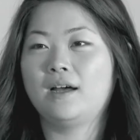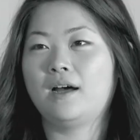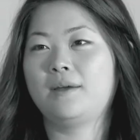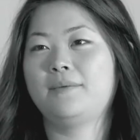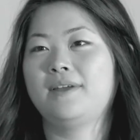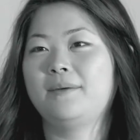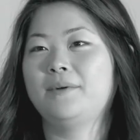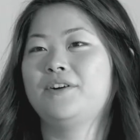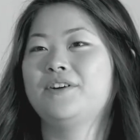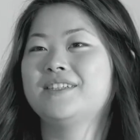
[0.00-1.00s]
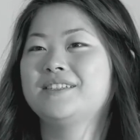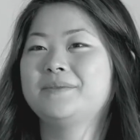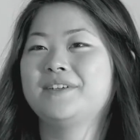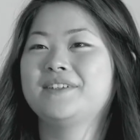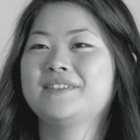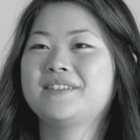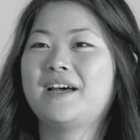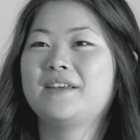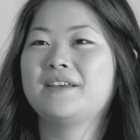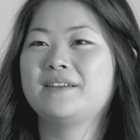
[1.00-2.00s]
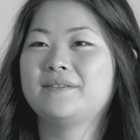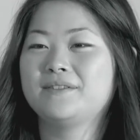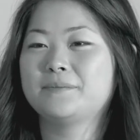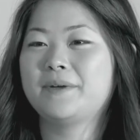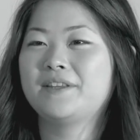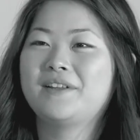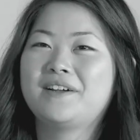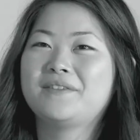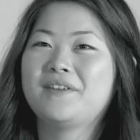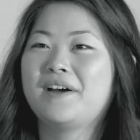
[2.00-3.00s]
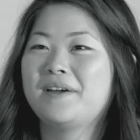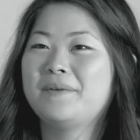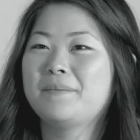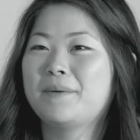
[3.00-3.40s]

I became an artist because I spent a lot of time in my